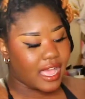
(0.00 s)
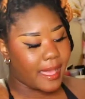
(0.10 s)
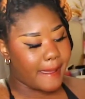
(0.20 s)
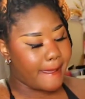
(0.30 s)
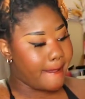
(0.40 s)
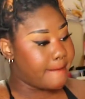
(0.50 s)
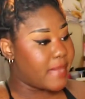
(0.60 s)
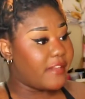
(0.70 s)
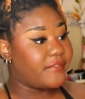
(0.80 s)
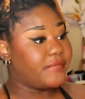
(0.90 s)

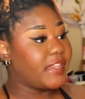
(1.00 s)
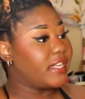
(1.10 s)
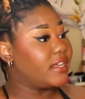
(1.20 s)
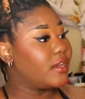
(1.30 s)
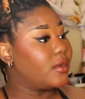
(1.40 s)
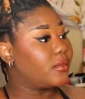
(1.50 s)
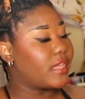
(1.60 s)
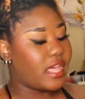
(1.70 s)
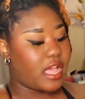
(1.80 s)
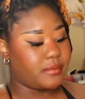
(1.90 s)
My video
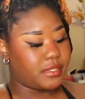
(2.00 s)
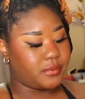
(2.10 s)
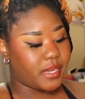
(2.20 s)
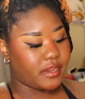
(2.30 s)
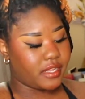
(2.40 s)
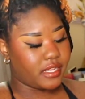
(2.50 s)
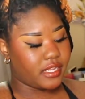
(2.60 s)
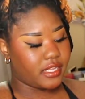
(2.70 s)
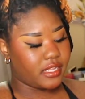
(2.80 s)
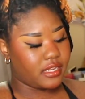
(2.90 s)
that I was wearing it
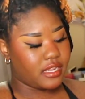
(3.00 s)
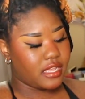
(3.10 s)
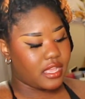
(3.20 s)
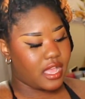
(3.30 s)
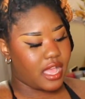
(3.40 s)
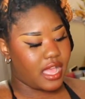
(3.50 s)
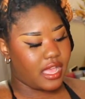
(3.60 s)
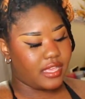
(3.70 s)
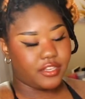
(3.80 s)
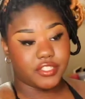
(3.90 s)
in,
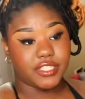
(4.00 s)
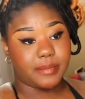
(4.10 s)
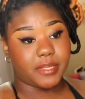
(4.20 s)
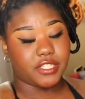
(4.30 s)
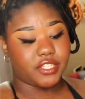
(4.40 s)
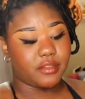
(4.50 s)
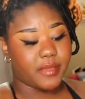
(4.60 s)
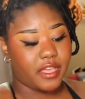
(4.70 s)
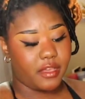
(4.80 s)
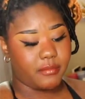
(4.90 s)
I couldn't stop gushing
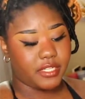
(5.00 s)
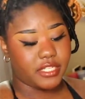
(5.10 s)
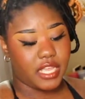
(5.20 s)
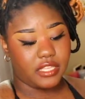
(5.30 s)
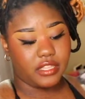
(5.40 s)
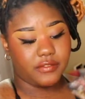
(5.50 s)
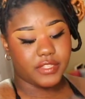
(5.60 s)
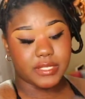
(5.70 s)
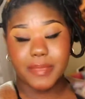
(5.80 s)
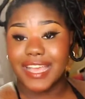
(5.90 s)
about how much I love
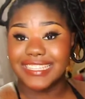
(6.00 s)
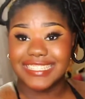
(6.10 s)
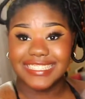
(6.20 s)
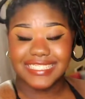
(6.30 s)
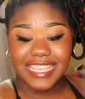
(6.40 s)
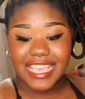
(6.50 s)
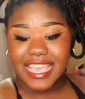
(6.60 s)
this palette.